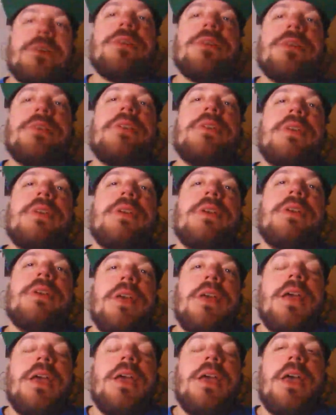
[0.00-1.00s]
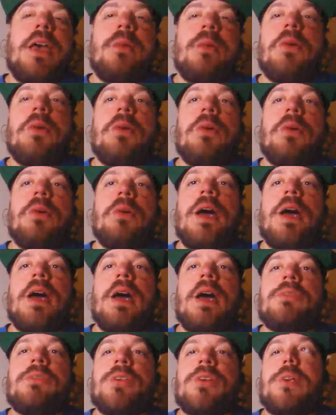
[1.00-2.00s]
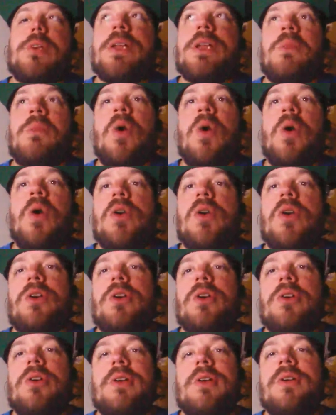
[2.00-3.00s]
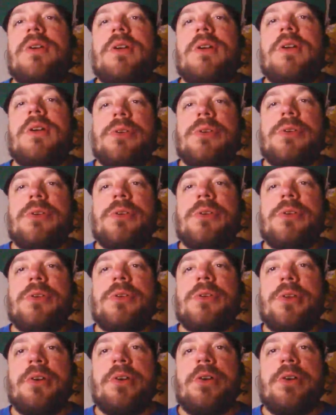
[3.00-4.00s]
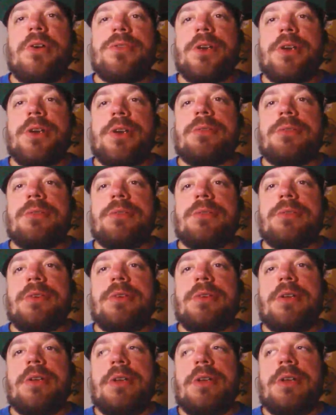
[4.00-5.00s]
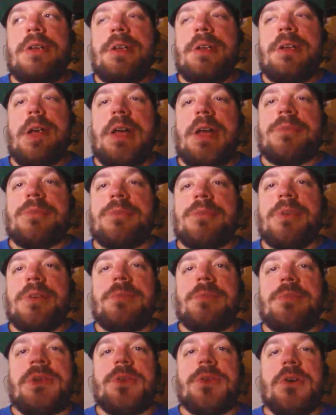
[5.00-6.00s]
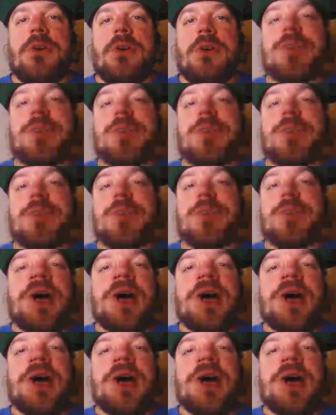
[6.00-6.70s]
I'll make a video soon, and I'm gonna come on live stream again tomorrow and come talk to y'all and stuff, and have something fun to talk about.